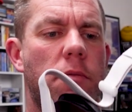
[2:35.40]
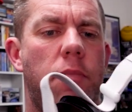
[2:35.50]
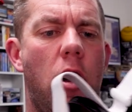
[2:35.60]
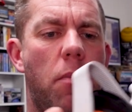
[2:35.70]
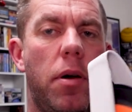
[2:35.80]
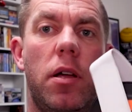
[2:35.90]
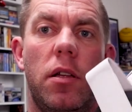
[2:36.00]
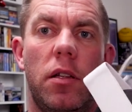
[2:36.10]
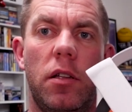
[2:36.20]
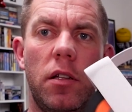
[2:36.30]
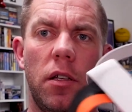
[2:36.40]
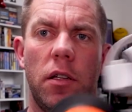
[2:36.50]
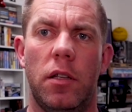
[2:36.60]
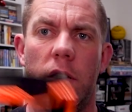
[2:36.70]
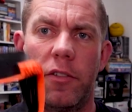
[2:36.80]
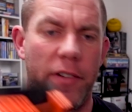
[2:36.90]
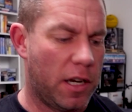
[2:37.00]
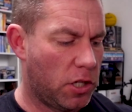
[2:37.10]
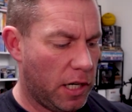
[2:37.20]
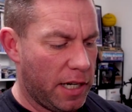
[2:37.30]
pop the
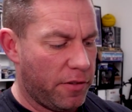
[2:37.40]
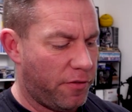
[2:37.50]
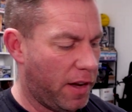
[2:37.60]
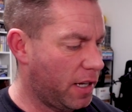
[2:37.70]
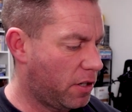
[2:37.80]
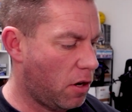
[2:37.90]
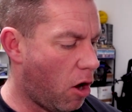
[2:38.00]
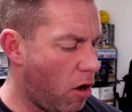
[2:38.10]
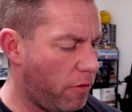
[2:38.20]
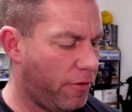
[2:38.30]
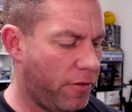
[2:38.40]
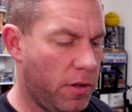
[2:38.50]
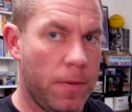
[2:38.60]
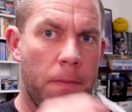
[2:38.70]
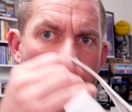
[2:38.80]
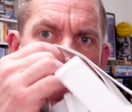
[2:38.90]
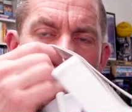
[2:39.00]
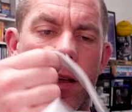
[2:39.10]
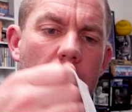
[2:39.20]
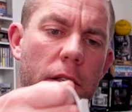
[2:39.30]
facial interface off,
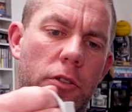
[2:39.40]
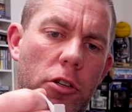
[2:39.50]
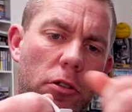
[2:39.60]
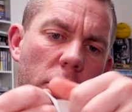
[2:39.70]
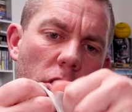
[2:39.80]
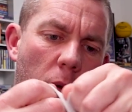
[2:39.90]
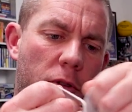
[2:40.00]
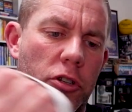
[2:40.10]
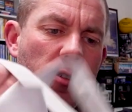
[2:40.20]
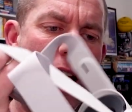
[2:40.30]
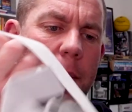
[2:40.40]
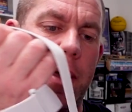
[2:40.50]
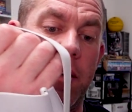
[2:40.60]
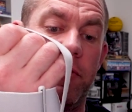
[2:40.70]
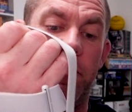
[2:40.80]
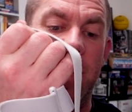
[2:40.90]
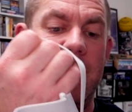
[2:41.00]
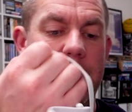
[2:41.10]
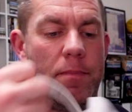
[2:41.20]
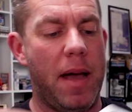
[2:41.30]
undo the top strap and feed
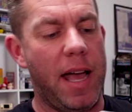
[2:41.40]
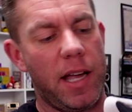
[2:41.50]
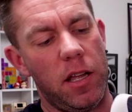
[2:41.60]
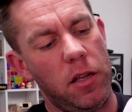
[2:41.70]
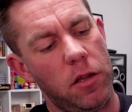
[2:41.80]
it back